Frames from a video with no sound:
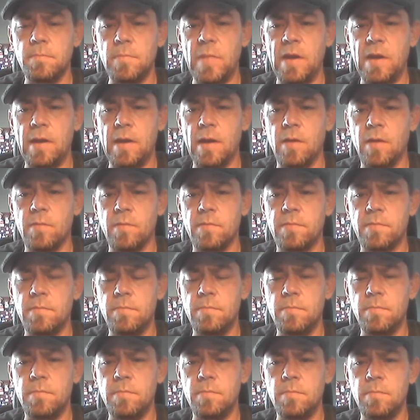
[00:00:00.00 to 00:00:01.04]
and how
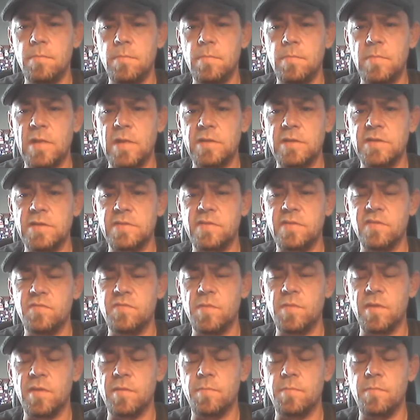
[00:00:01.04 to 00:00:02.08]
that just
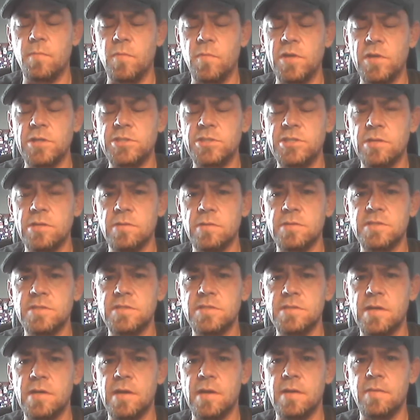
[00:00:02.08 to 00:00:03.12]
gives me the
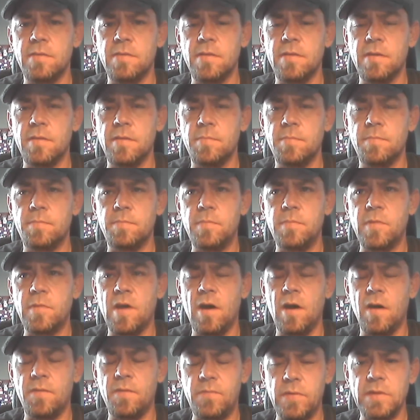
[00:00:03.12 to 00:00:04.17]
reassurance and the
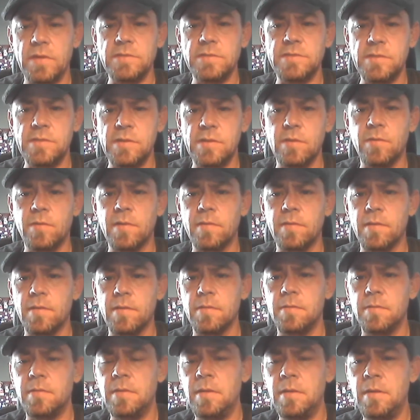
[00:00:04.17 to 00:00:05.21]
confidence in knowing
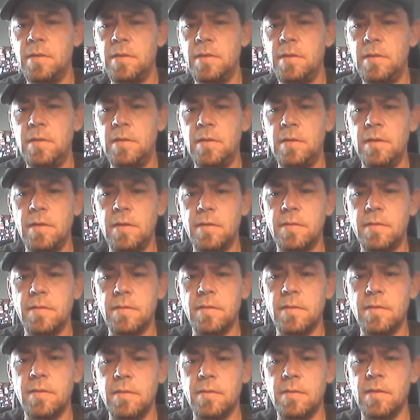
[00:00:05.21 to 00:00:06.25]

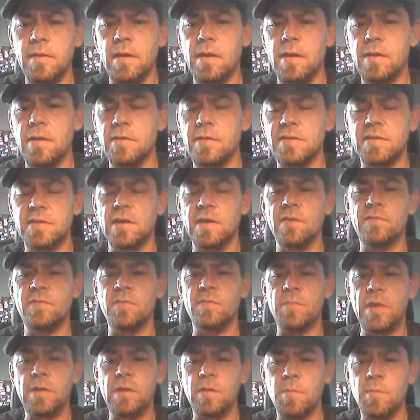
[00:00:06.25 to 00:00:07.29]
that He is there
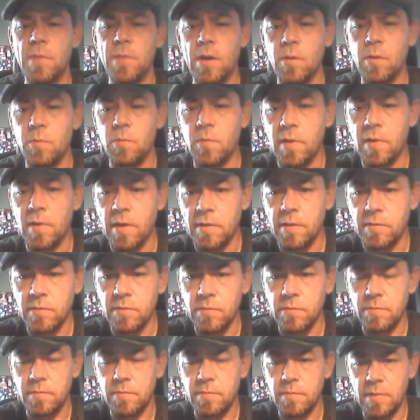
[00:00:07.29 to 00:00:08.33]
for me no matter what I
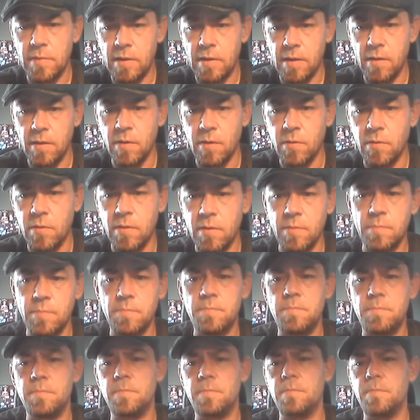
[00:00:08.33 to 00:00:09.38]
do, and I owe
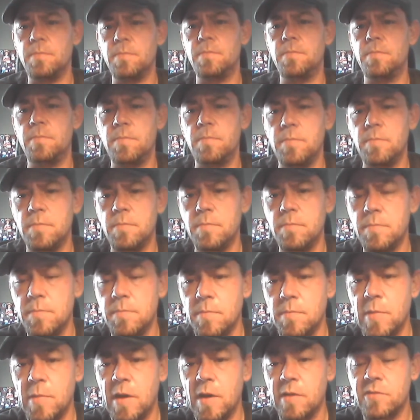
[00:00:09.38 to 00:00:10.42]
Him
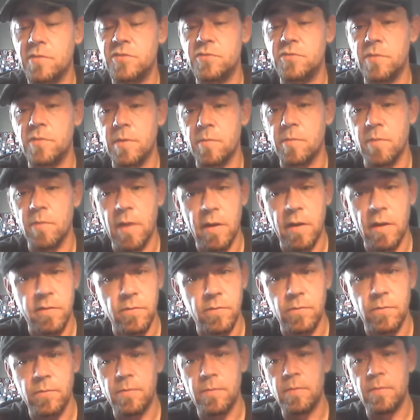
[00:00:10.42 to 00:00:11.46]
my extreme
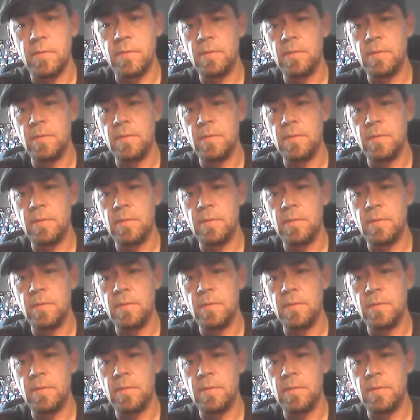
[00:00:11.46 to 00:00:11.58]
gratitude.